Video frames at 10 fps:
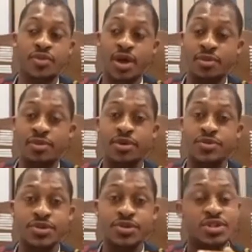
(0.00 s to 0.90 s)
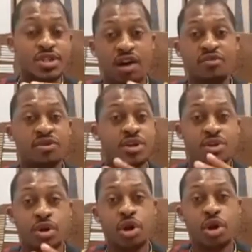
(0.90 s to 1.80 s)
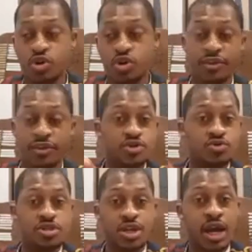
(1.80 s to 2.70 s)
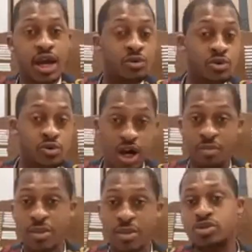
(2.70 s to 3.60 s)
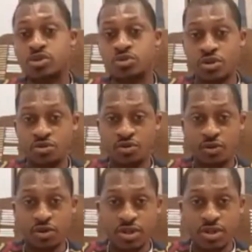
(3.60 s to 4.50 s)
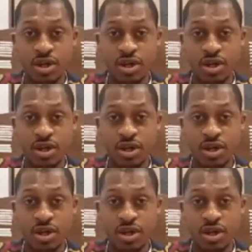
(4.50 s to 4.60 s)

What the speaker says: then this is covered in the contract that you sign come into the university.